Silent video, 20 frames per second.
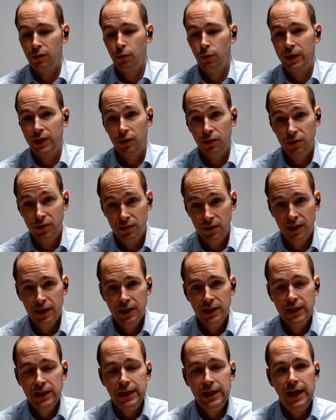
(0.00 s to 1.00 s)
quite good.
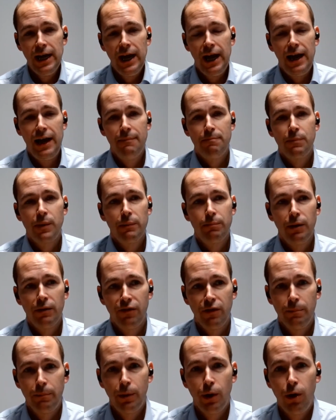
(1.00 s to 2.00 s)

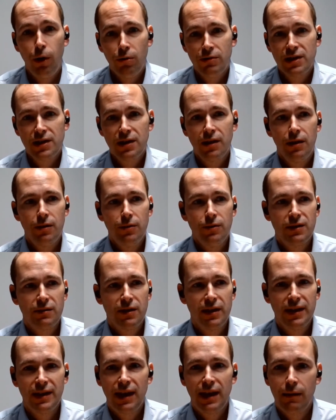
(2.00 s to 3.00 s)
But for porous
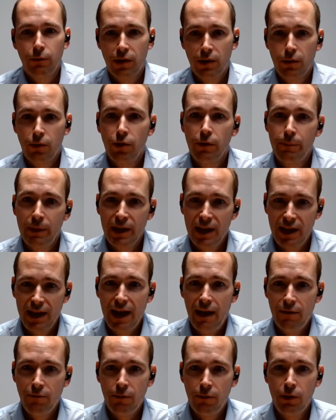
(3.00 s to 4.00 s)
loads, that could be
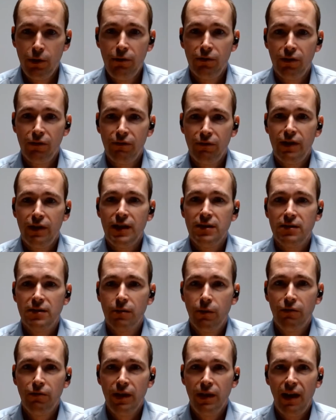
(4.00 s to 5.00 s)
the air removal phase.
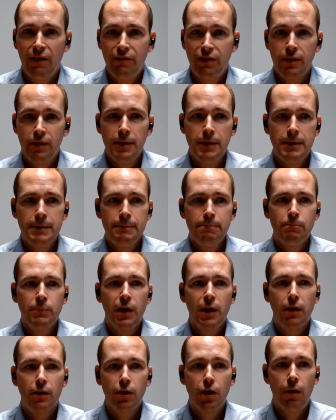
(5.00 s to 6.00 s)
So if we have a
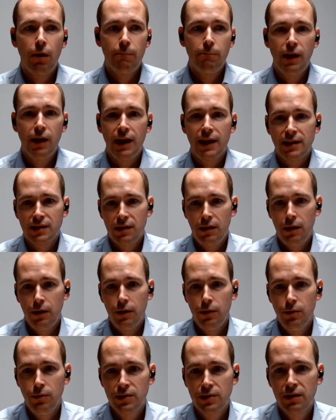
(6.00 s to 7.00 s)
complex
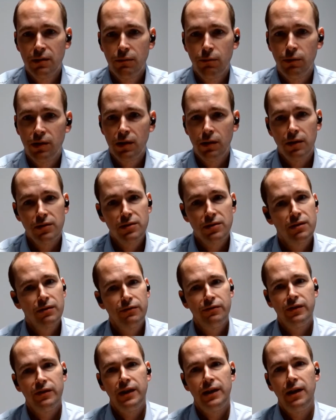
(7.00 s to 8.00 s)
load with lots
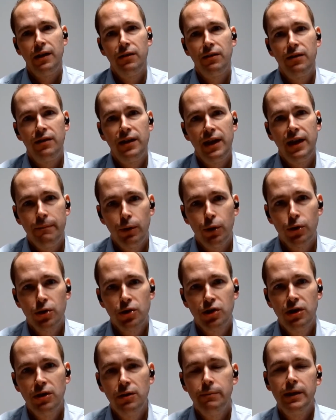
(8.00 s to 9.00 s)
of thin
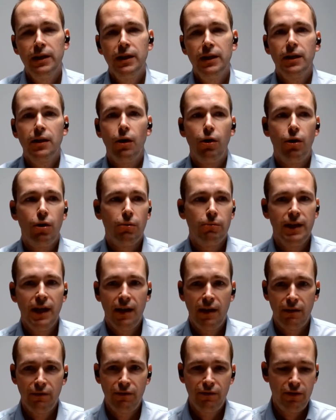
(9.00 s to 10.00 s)
bore tubing, or we
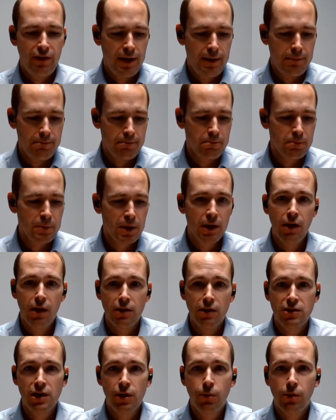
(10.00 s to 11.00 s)
have
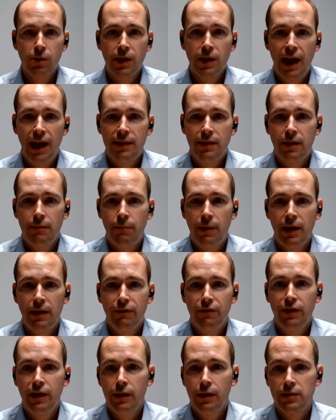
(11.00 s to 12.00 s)
a tool can that
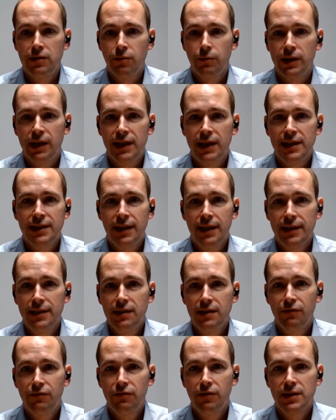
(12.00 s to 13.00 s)
might fit onto an
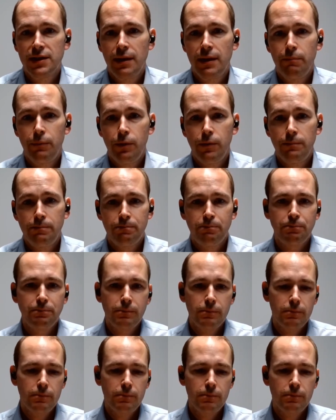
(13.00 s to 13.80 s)
isolator, for example,